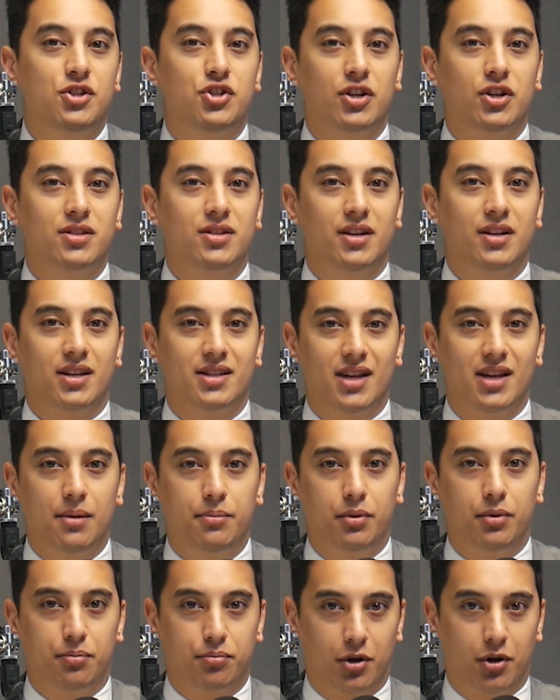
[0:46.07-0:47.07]
is just an
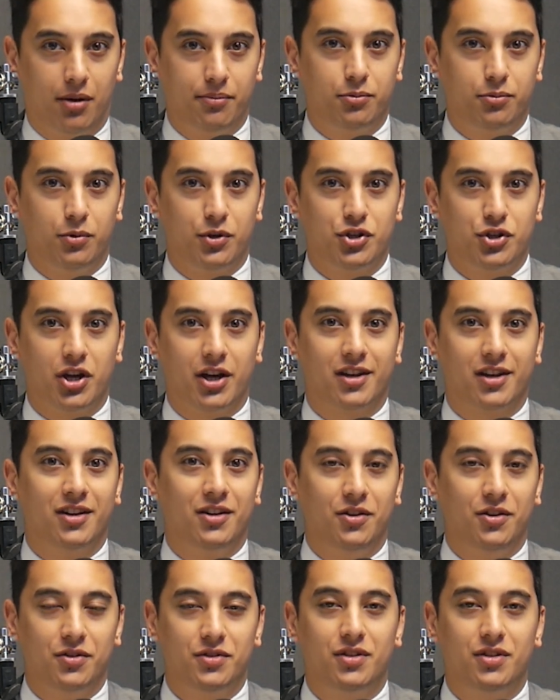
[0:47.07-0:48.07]
example prompt which I can use